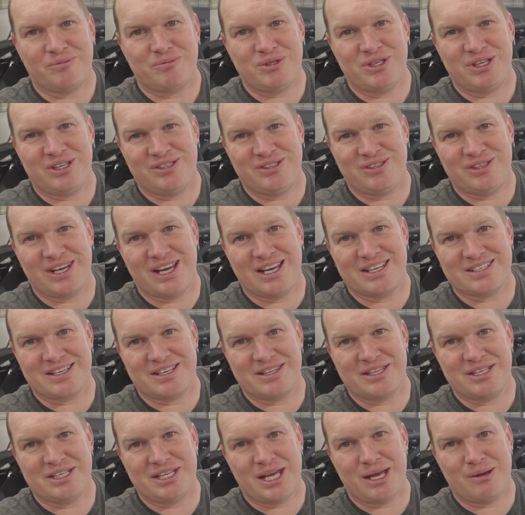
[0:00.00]
update you guys on
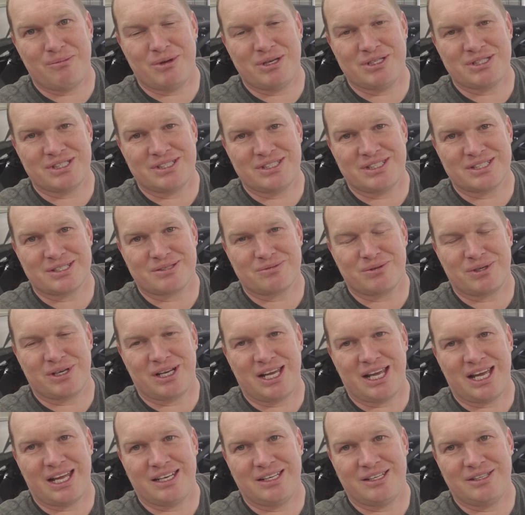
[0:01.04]
the damage and just what I
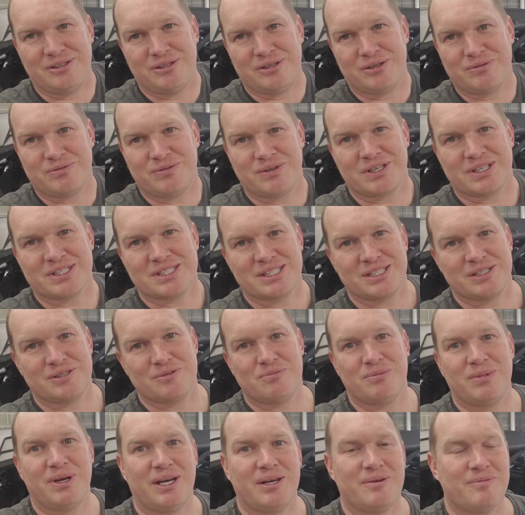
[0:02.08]
had to do to fix it.
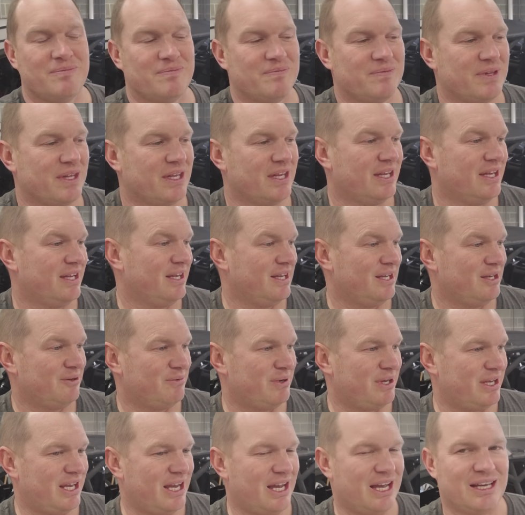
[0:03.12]
But,
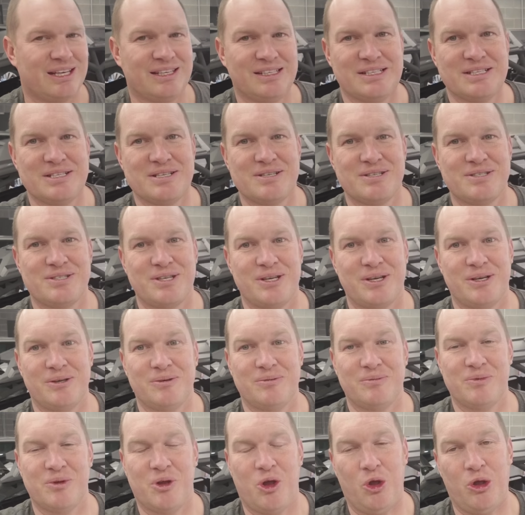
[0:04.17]
but yeah,
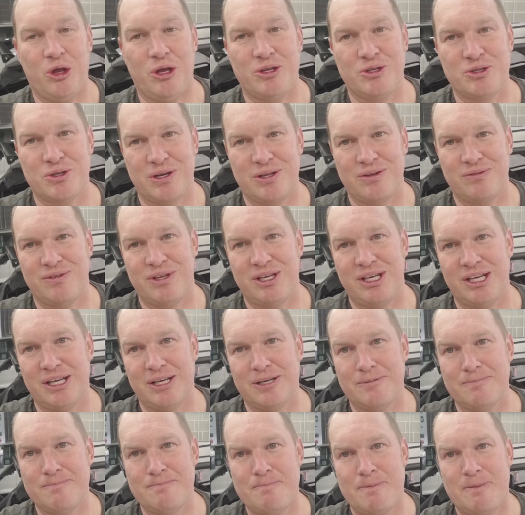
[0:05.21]
so enjoy the
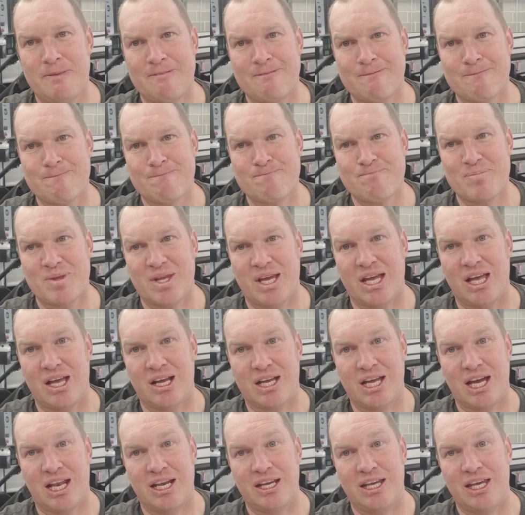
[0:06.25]
video. I'll
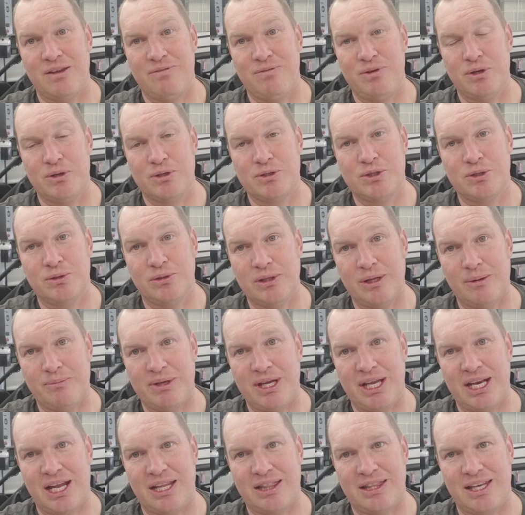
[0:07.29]
kind of give you a tool
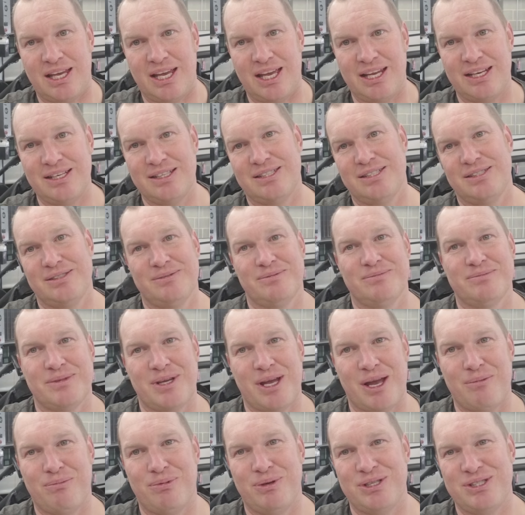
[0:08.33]
update at the end.
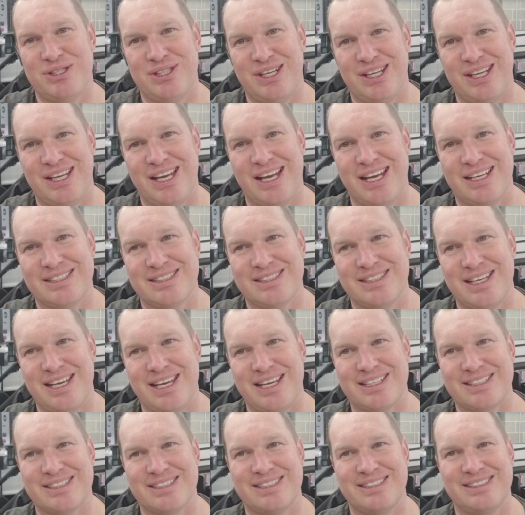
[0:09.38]
I appreciate it guys,
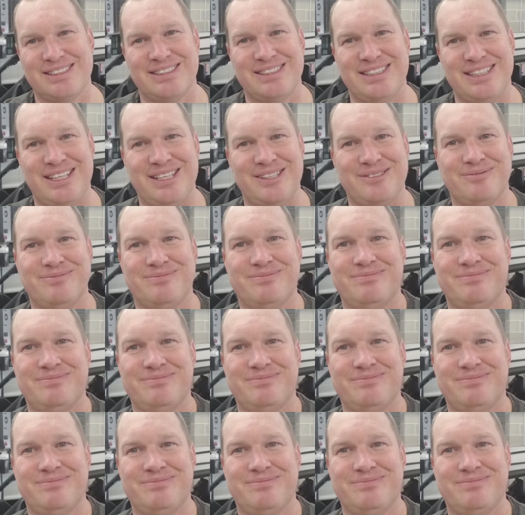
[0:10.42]
thanks, see you.